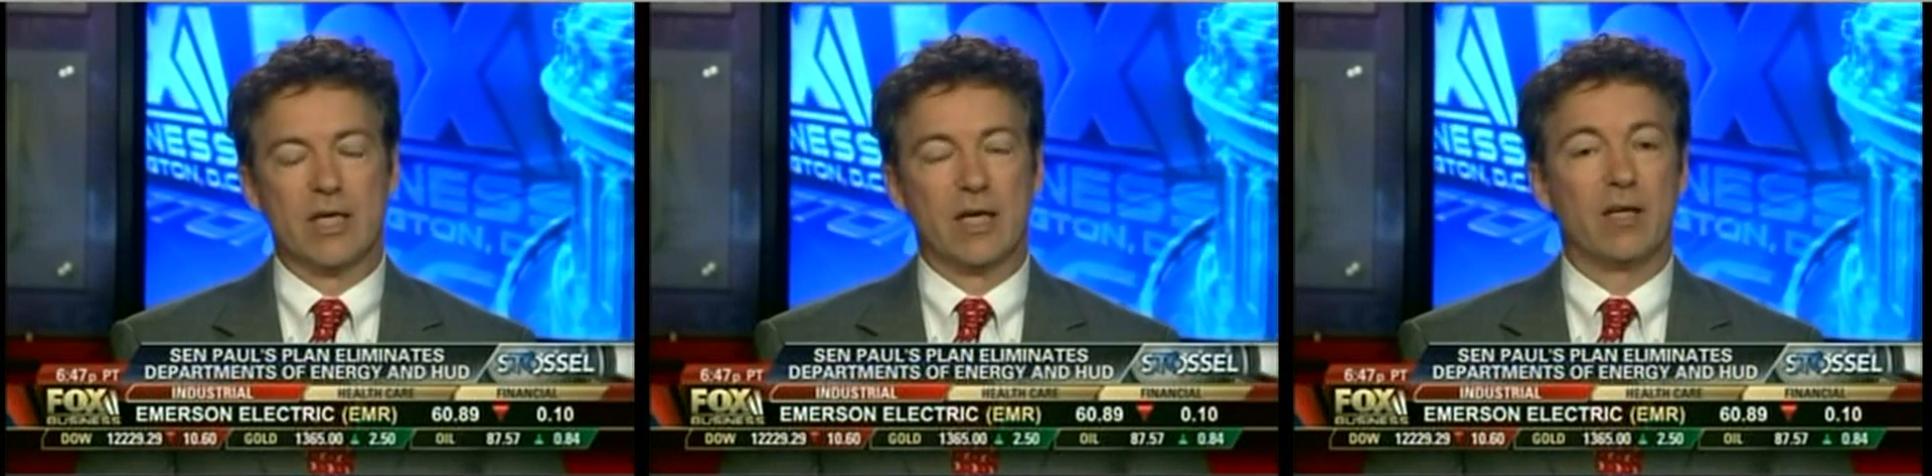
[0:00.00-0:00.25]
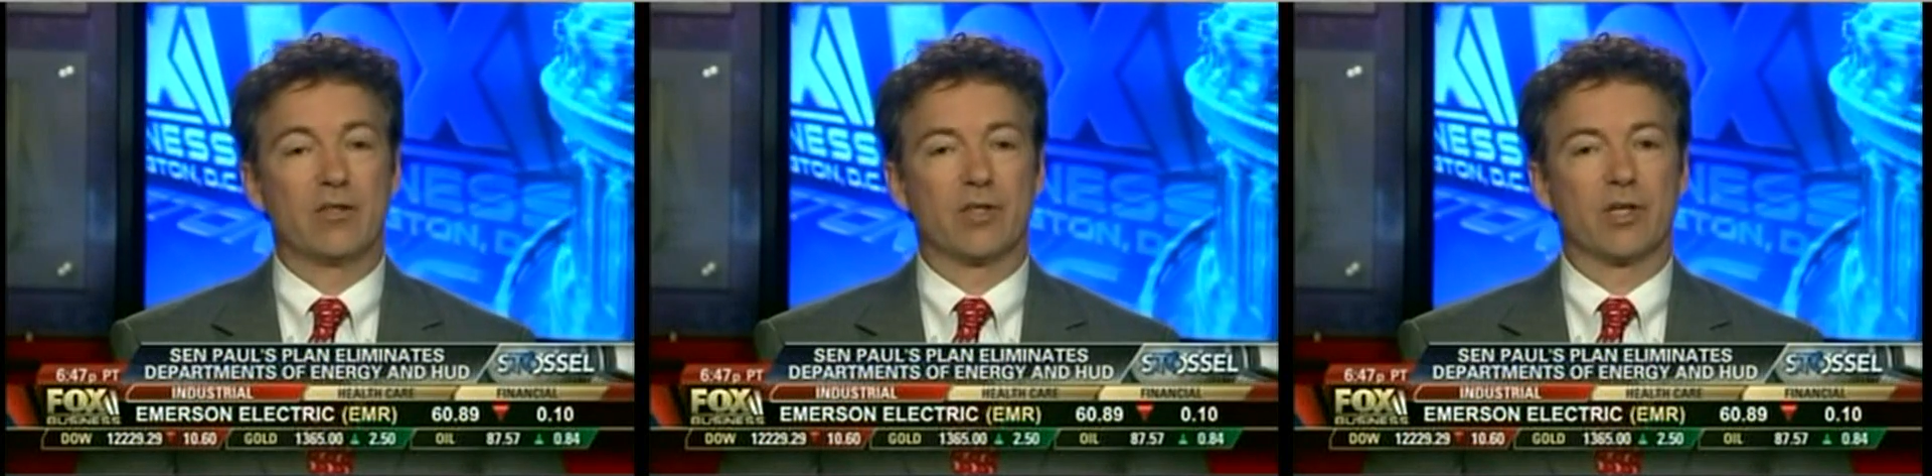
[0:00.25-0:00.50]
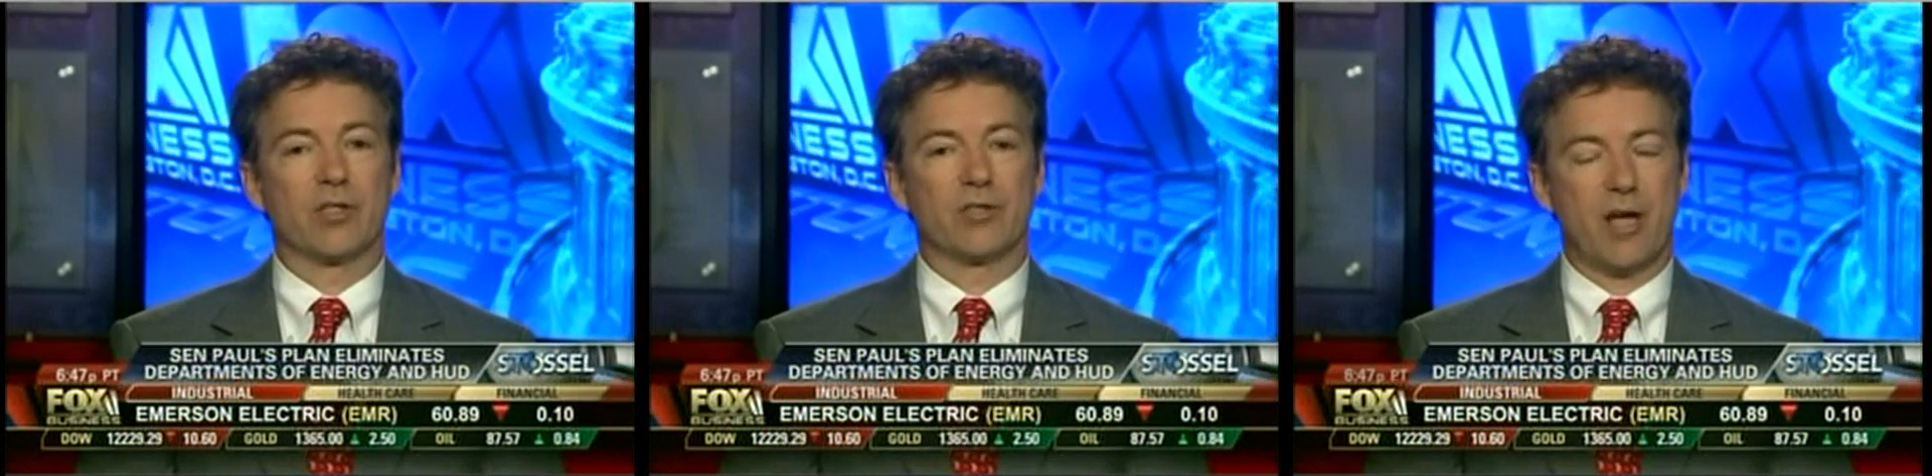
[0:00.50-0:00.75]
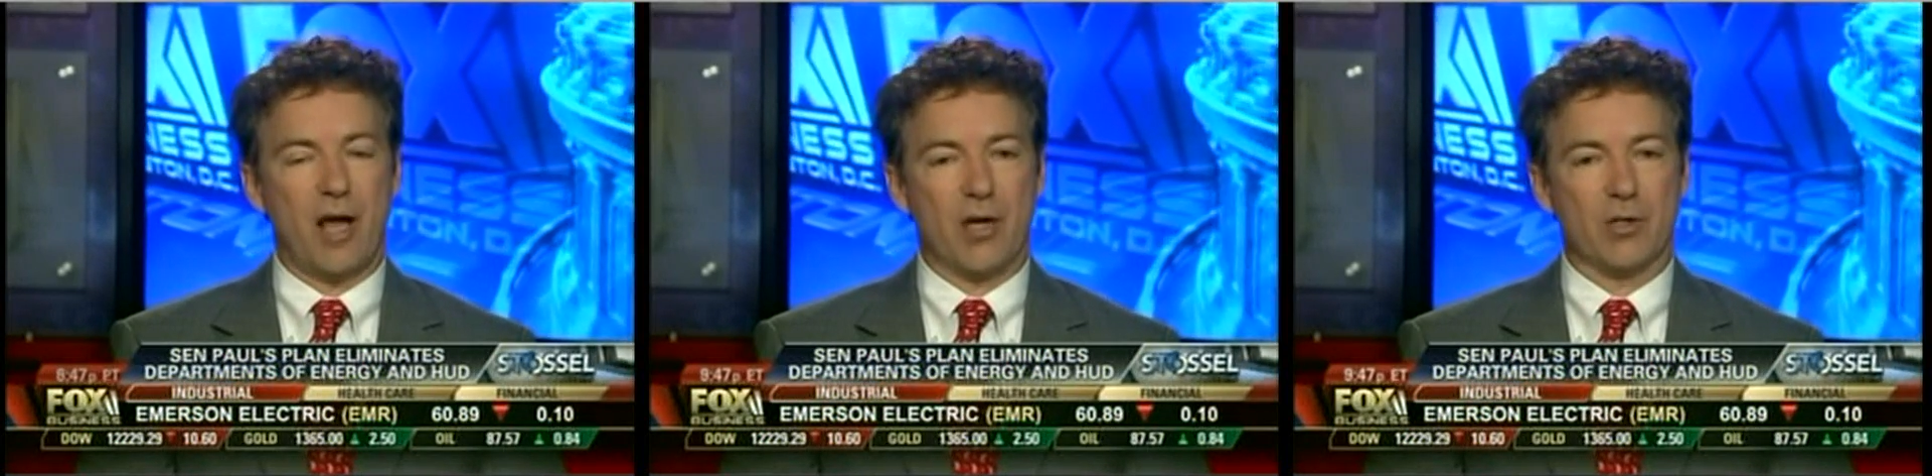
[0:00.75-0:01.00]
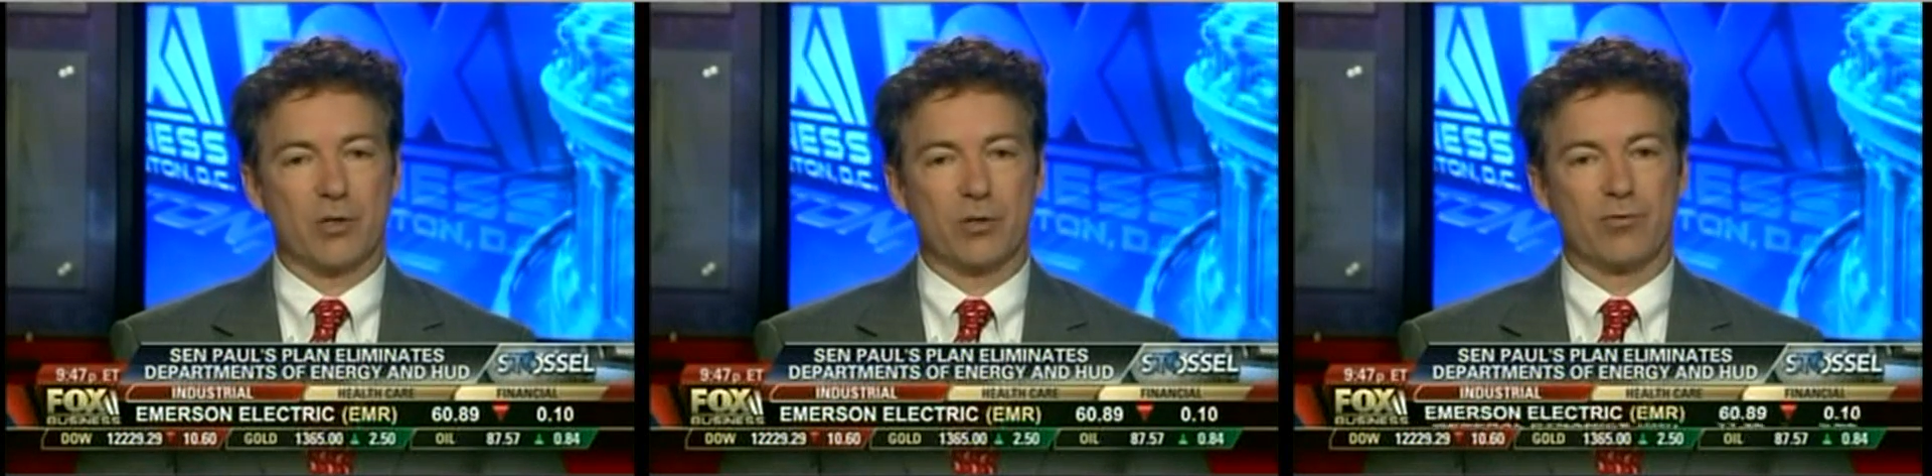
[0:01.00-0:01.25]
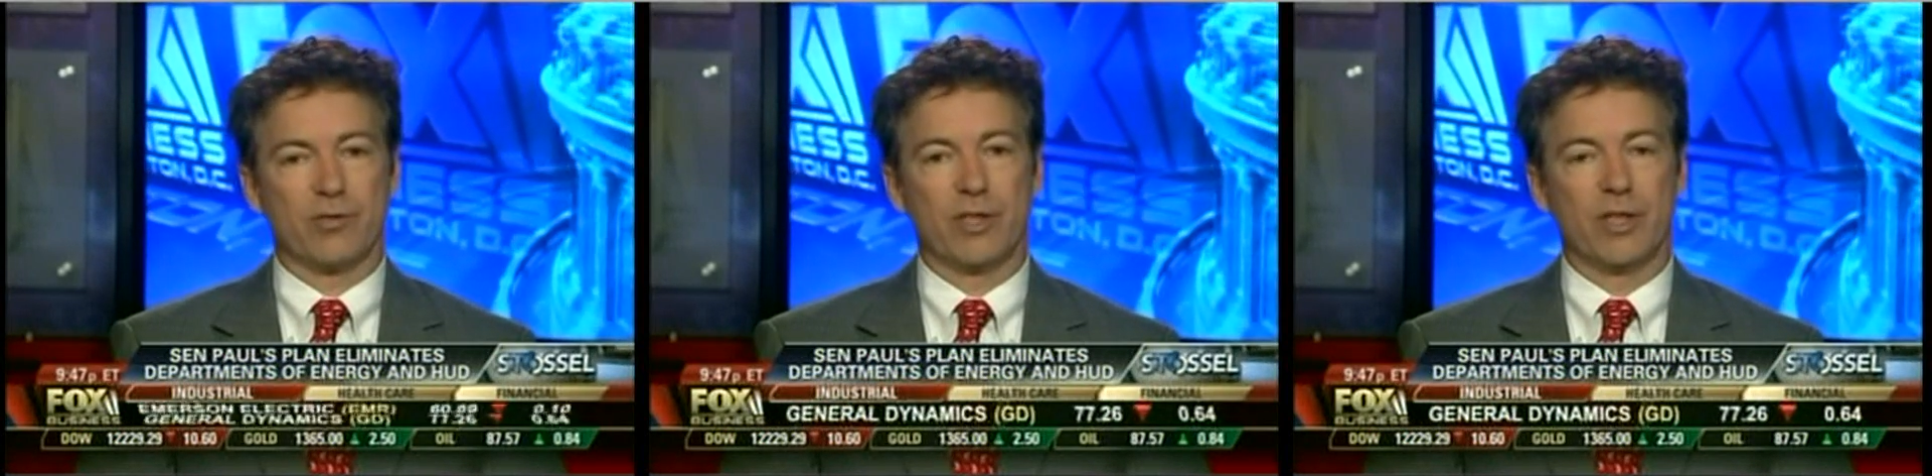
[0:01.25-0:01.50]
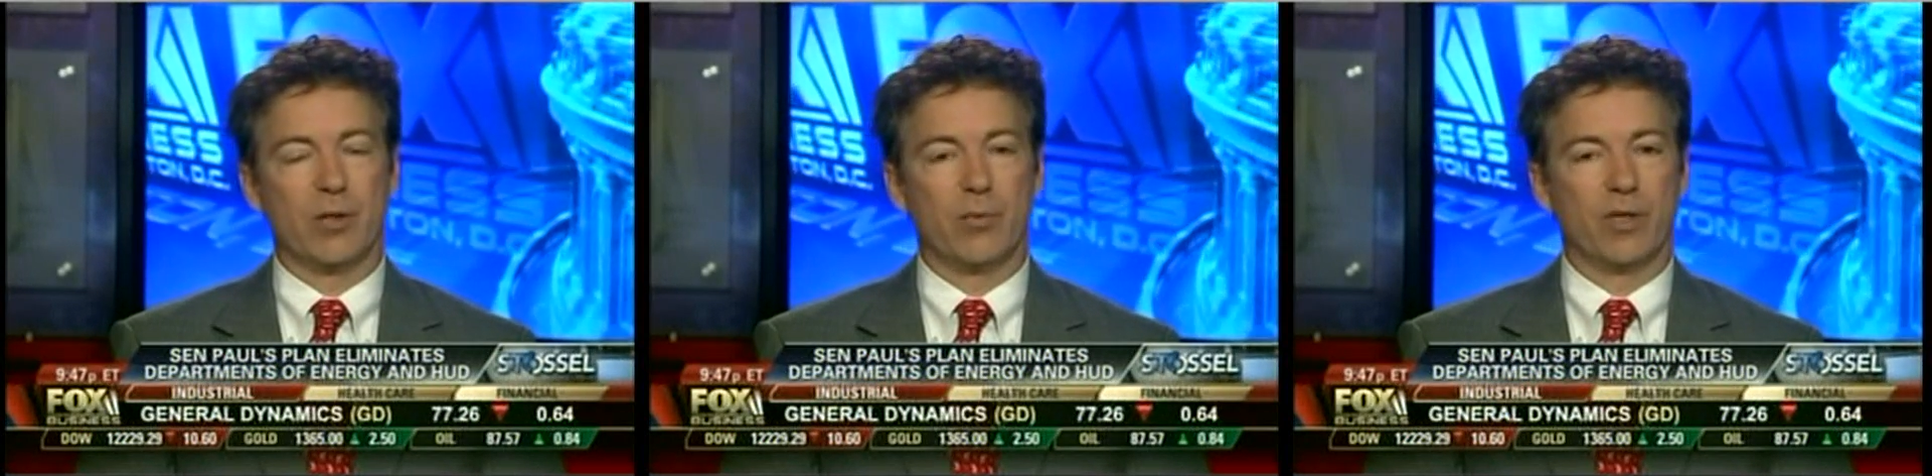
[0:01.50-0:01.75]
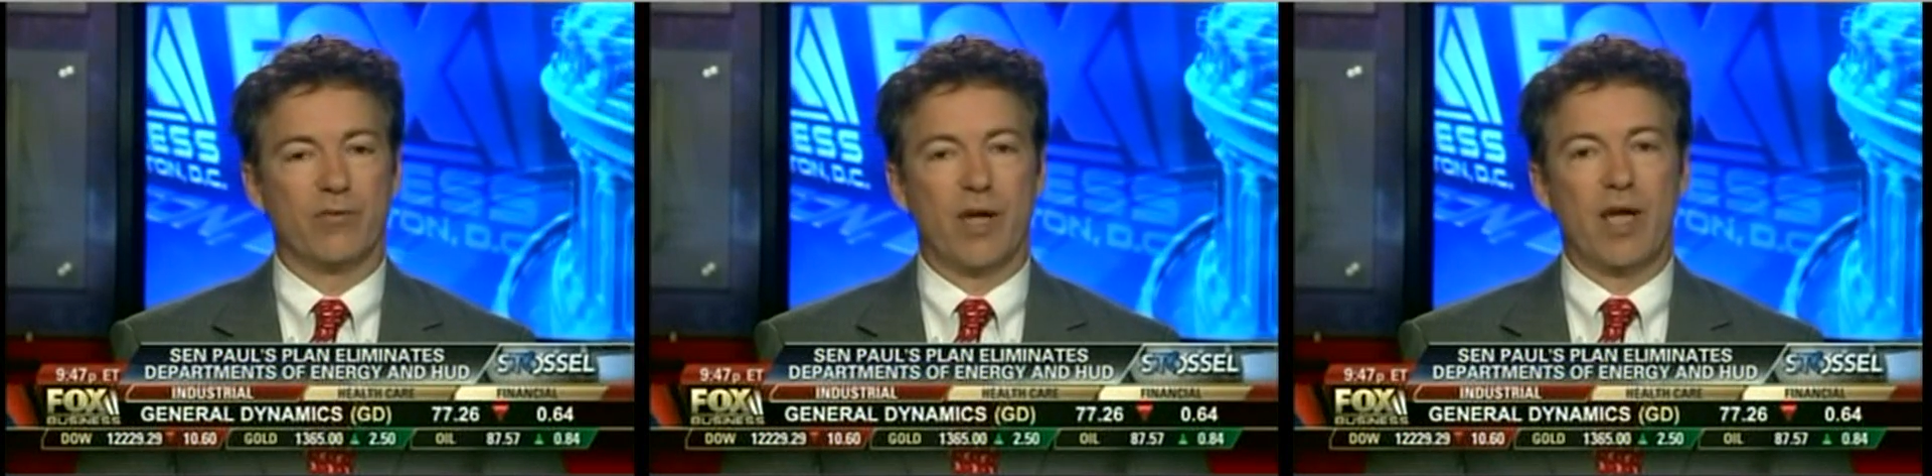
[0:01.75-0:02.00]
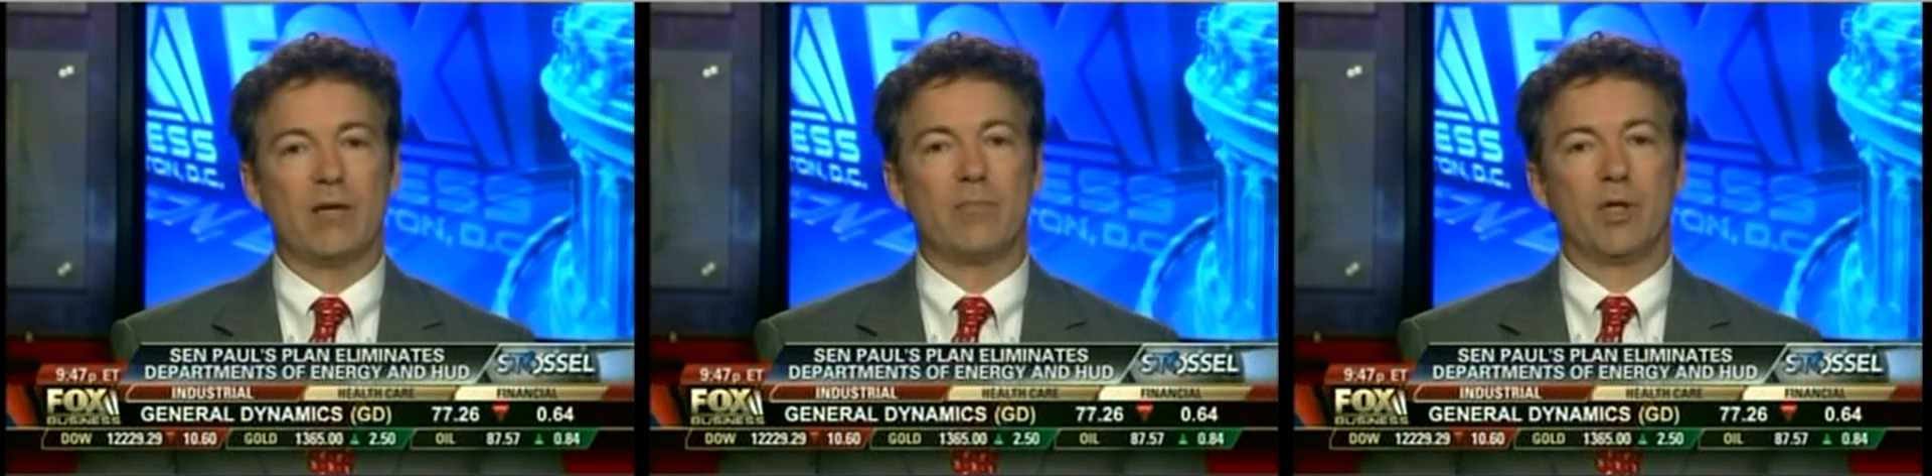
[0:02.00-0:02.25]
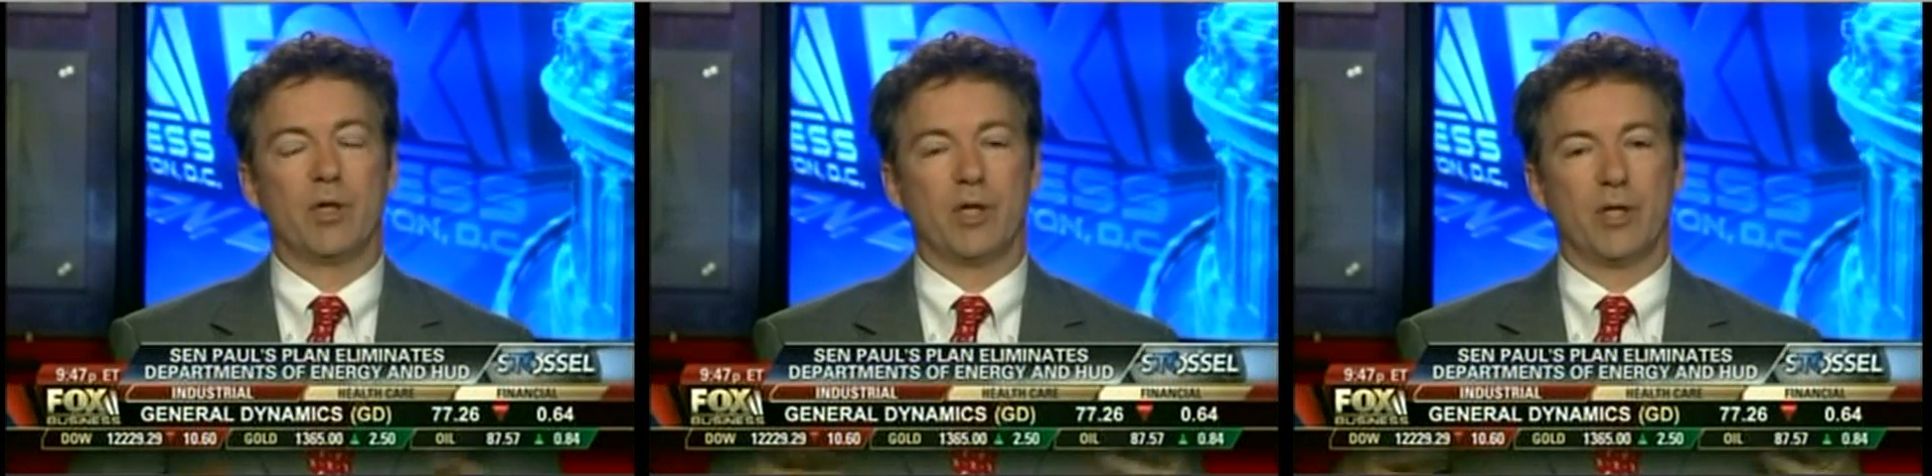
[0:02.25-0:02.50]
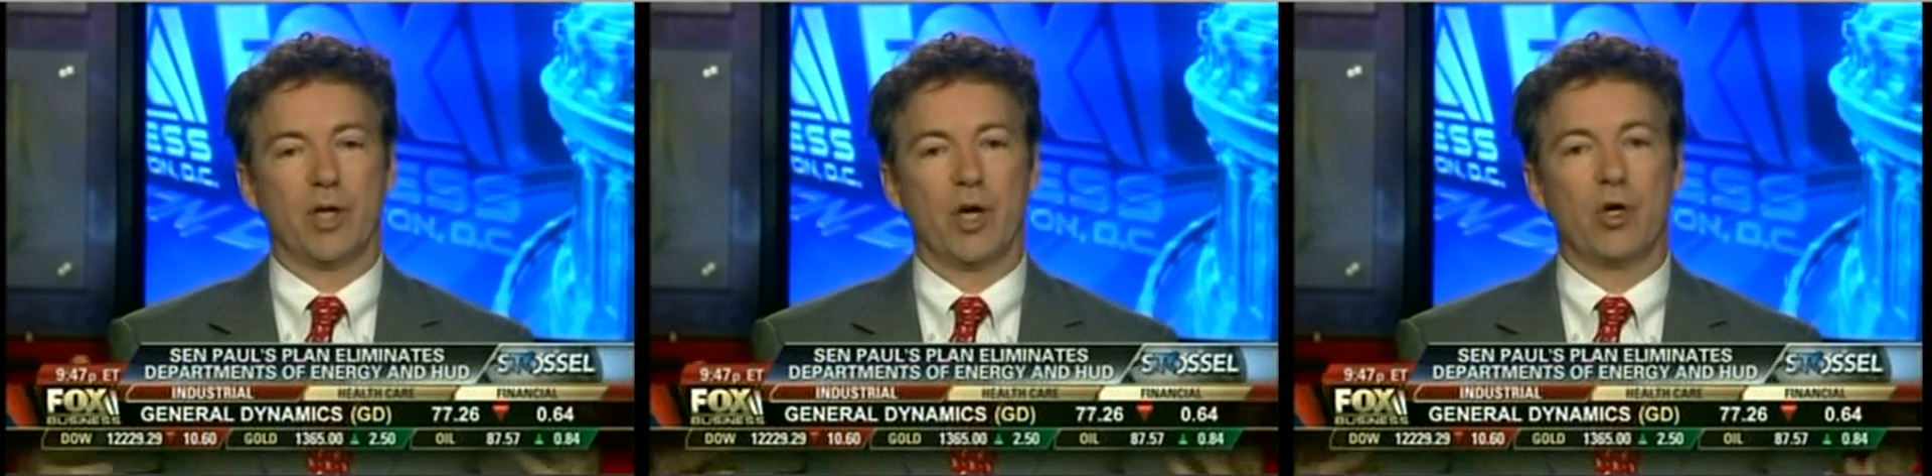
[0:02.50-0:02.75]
and it's a catastrophe, and we have 8 million